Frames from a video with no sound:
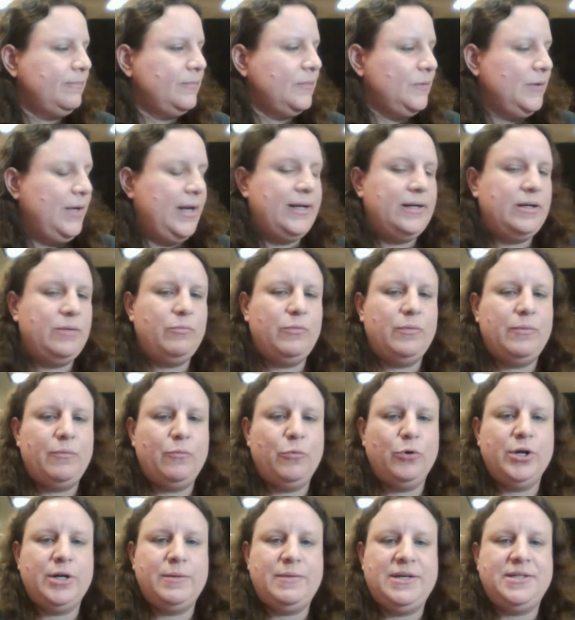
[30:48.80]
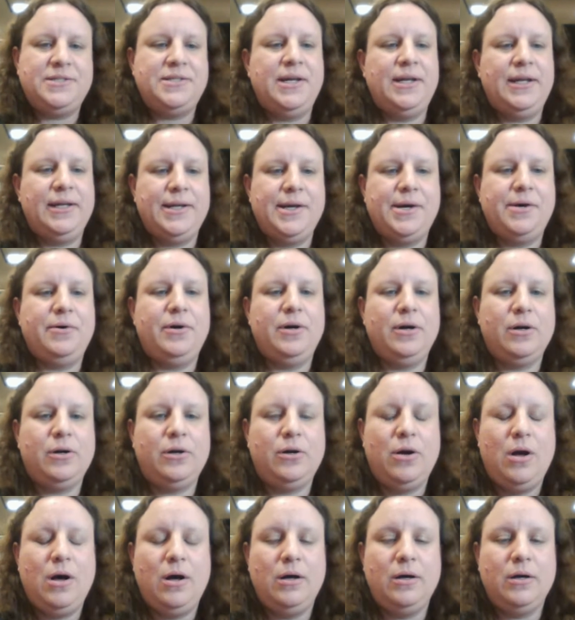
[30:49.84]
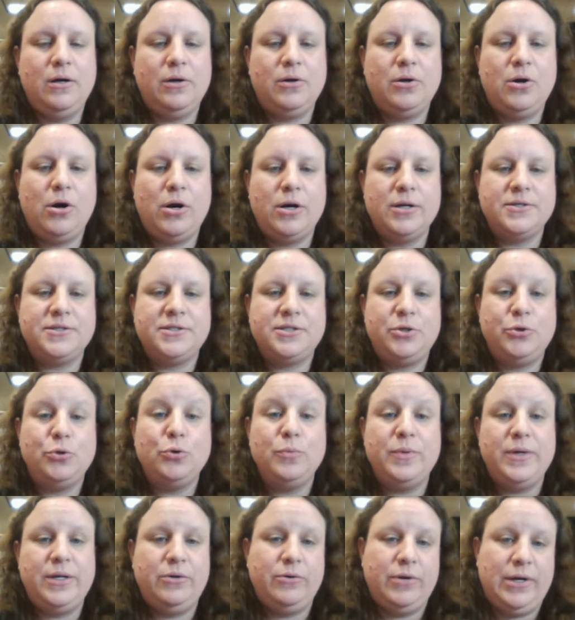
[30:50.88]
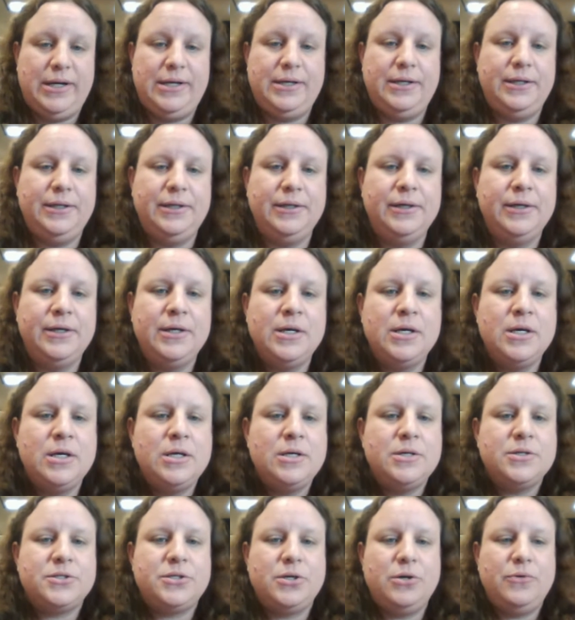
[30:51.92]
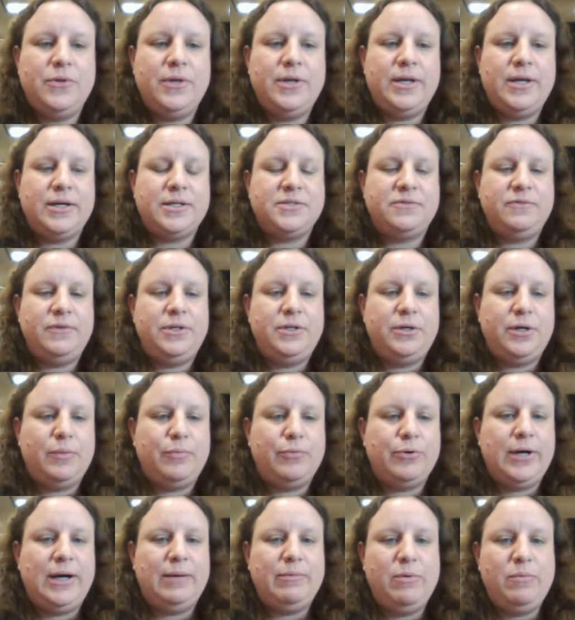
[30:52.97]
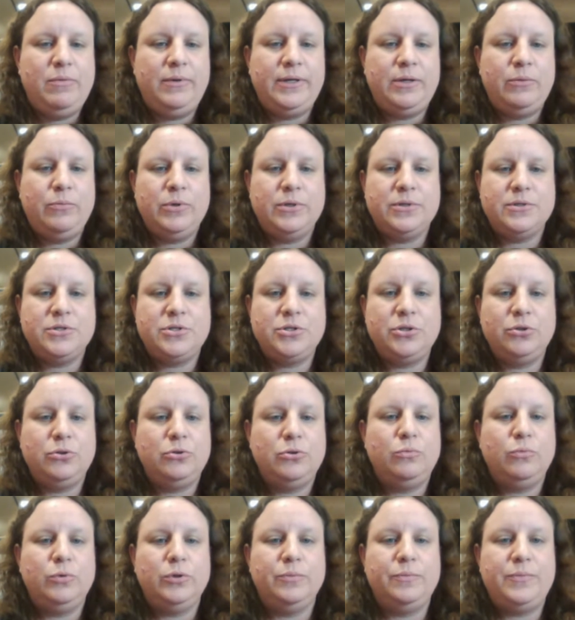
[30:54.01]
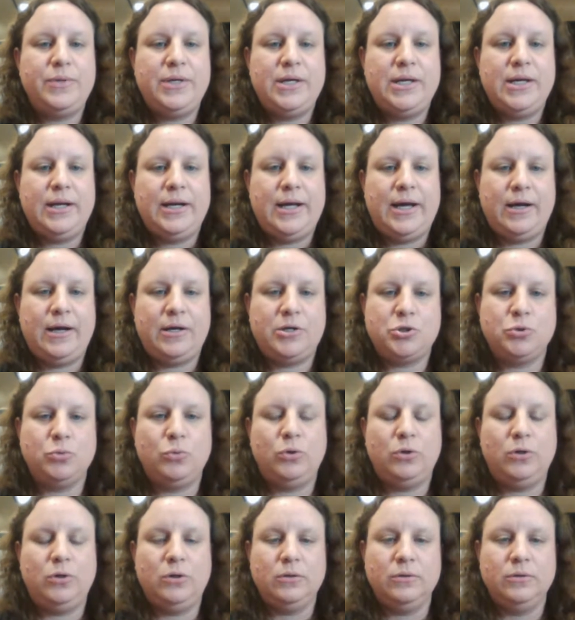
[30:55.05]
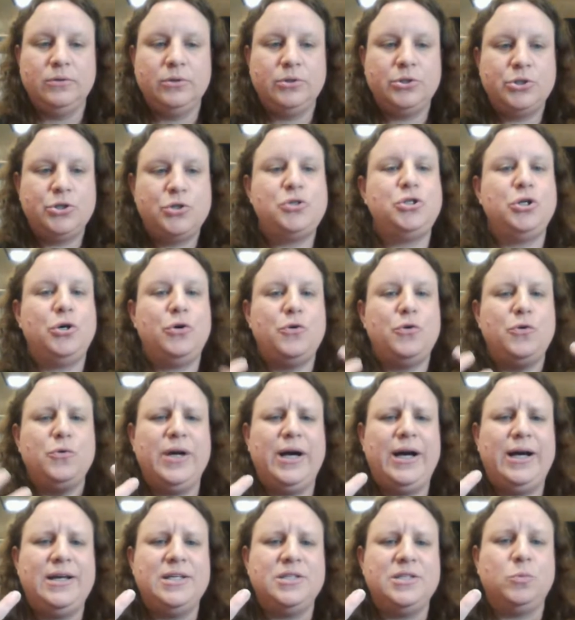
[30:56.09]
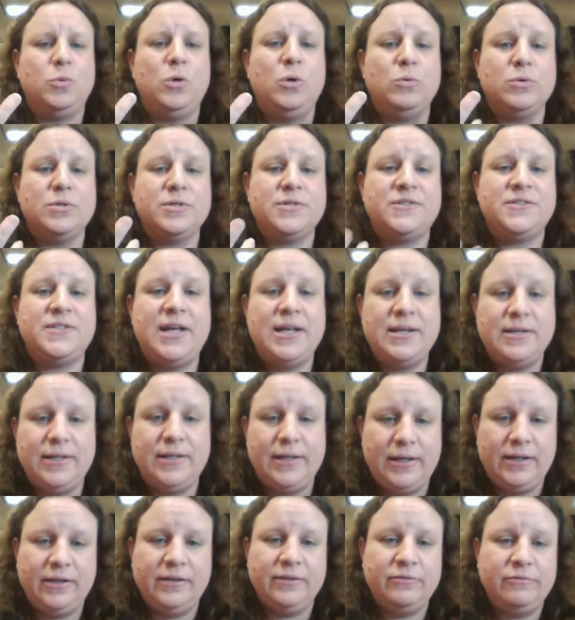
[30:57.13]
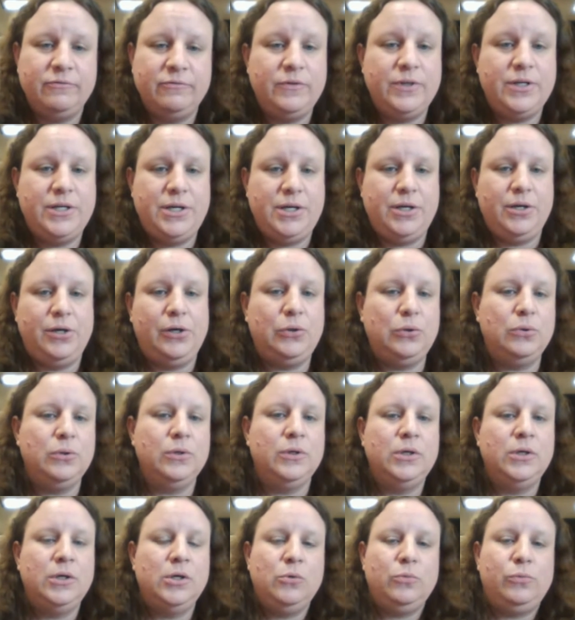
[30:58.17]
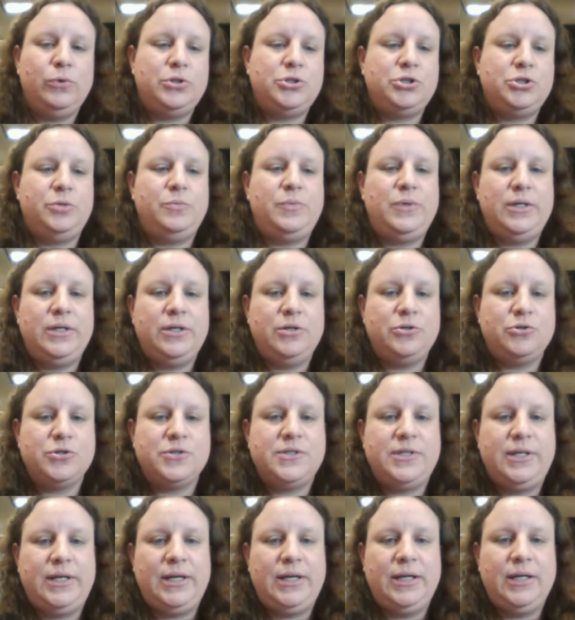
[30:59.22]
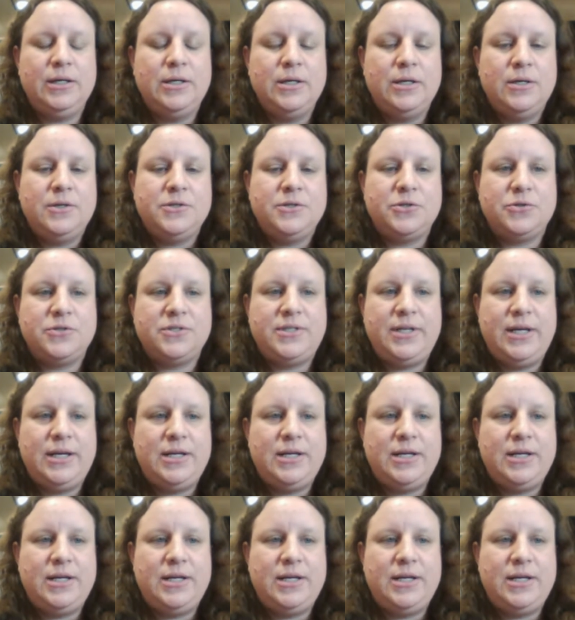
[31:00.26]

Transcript: and we're going to be sending out cards to be graded. So the next video I probably will be an actual show you guys what we're sending video, which should be interesting. So stay